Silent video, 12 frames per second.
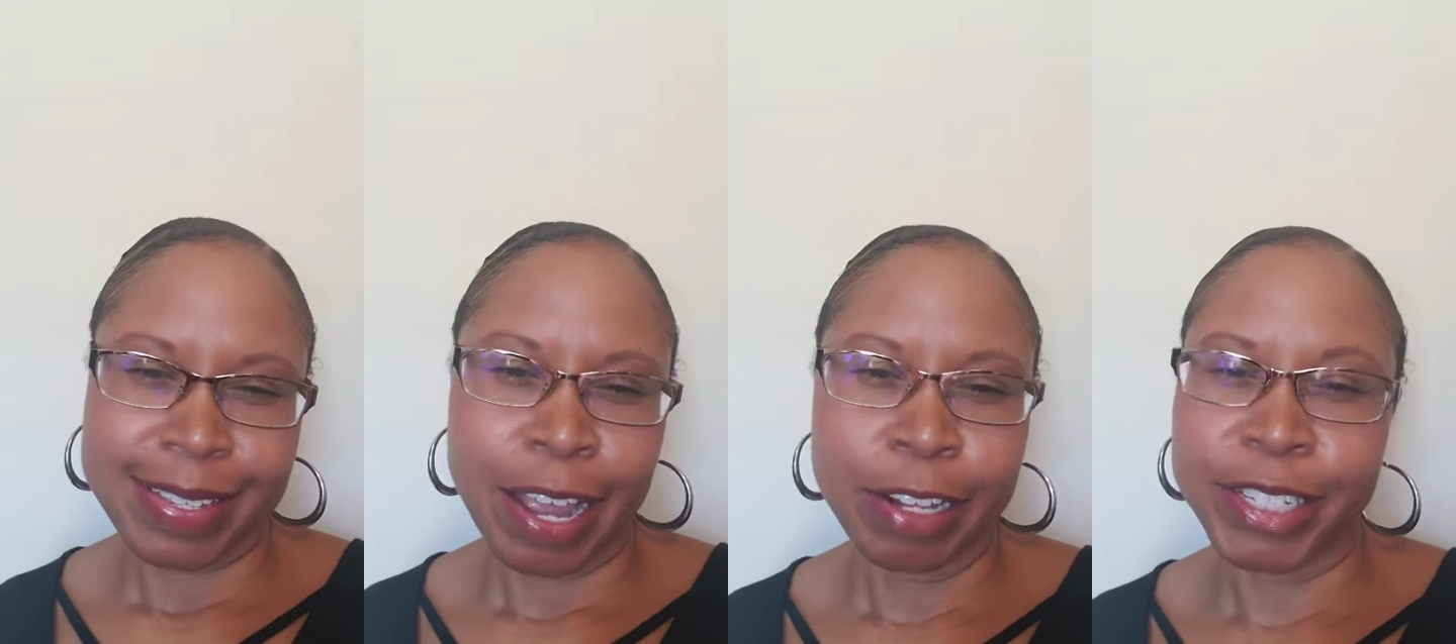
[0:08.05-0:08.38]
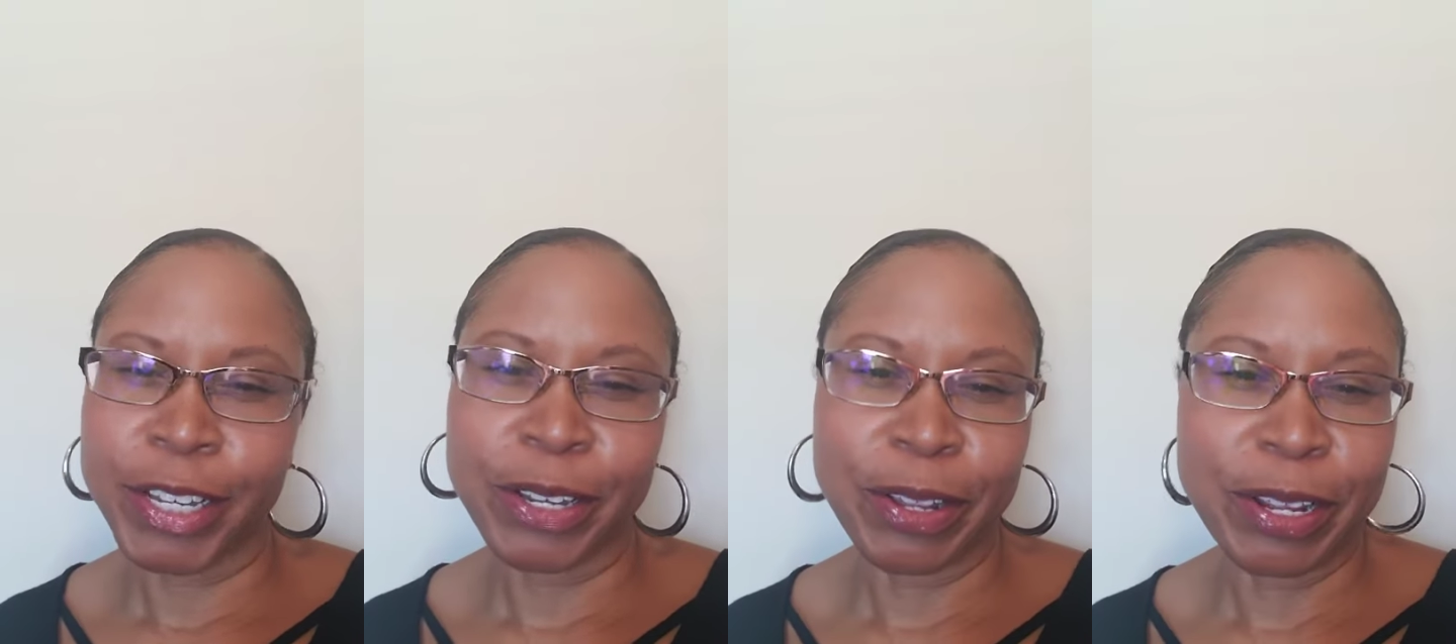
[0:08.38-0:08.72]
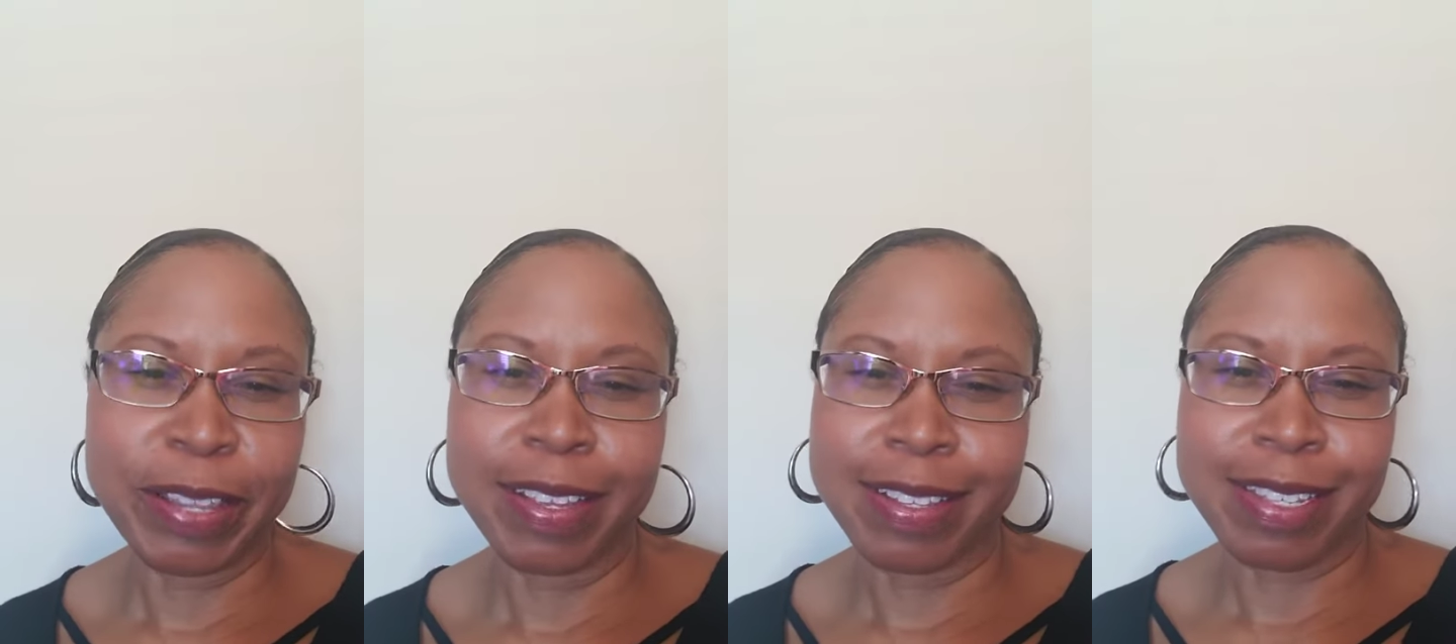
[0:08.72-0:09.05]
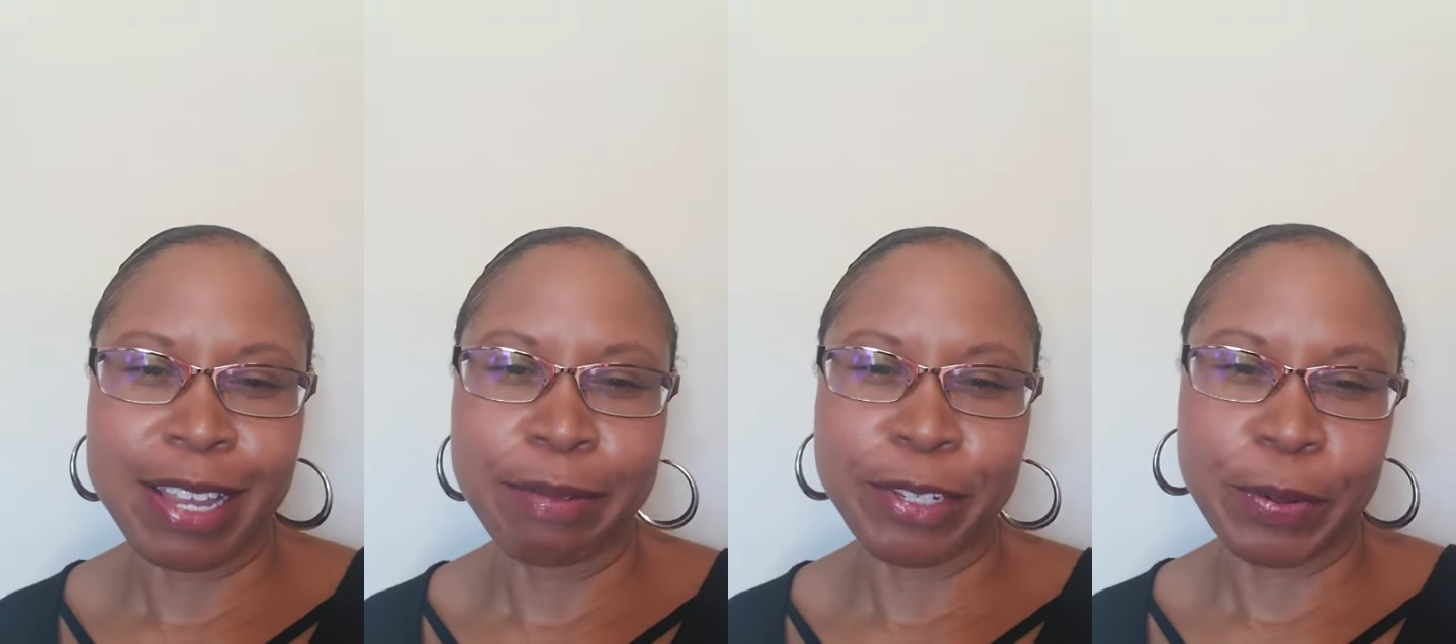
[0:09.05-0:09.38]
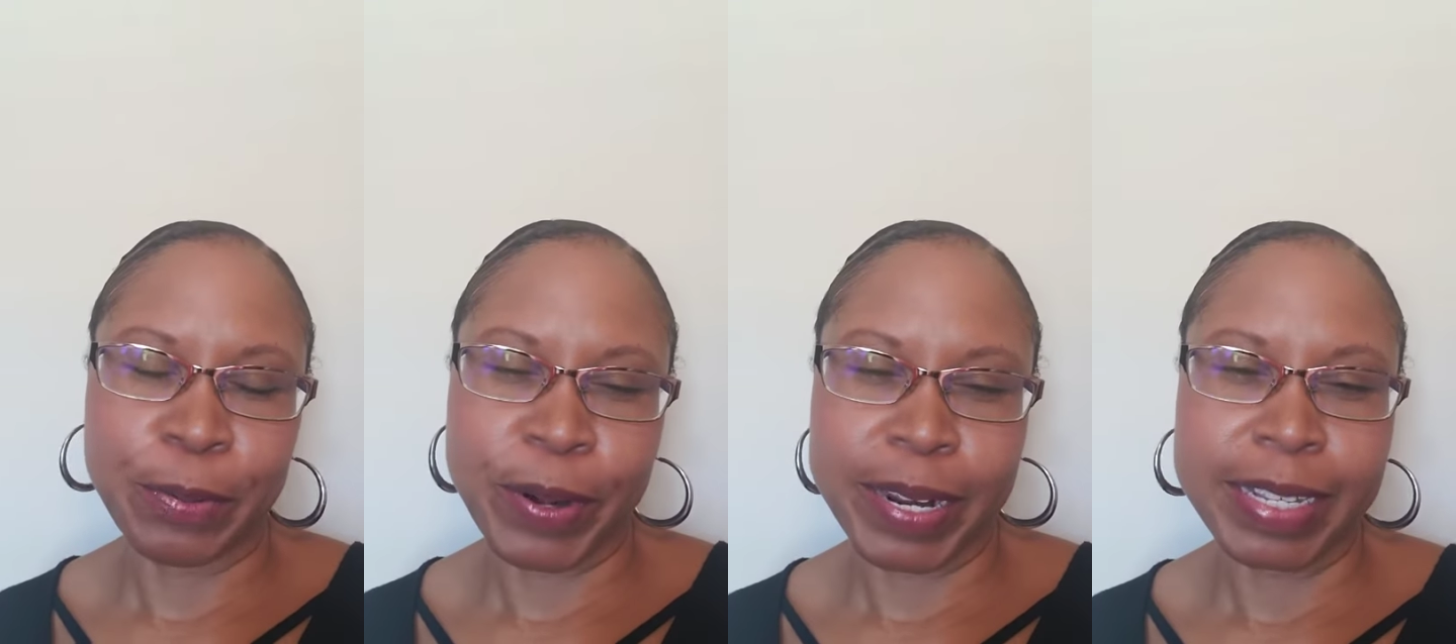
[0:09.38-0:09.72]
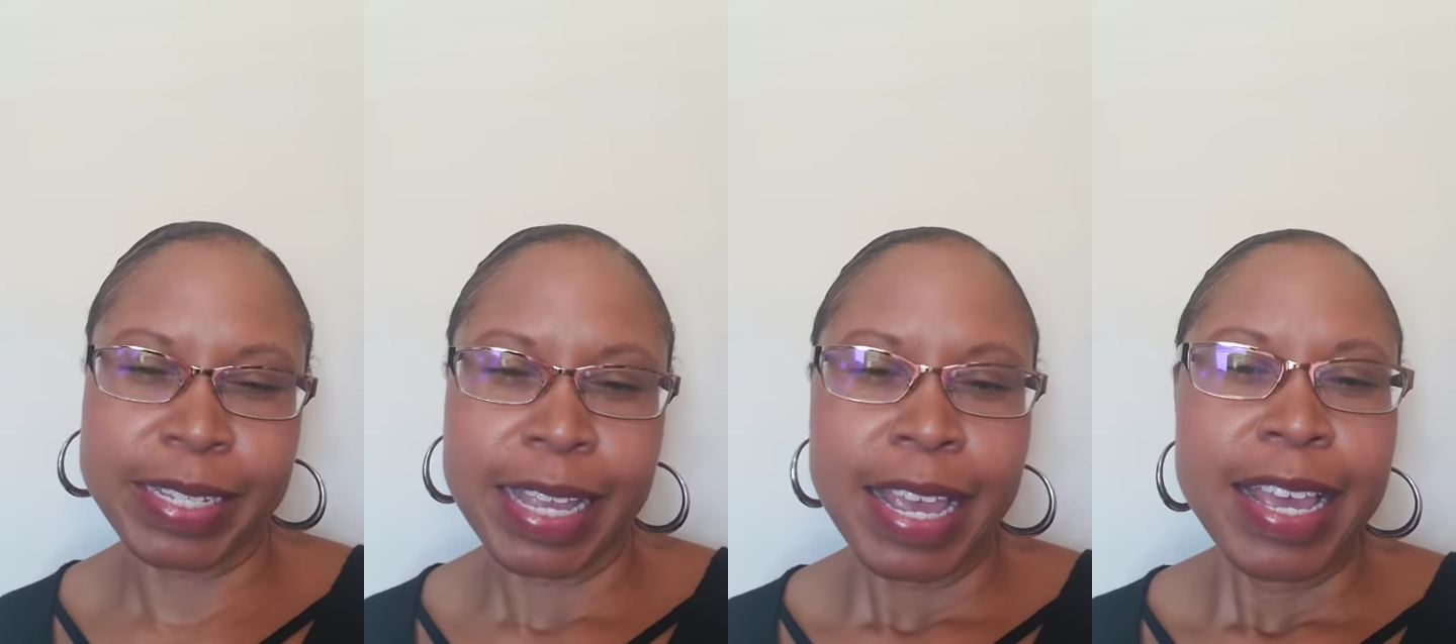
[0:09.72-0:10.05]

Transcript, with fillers: I tell y'all, nothing stops her praise.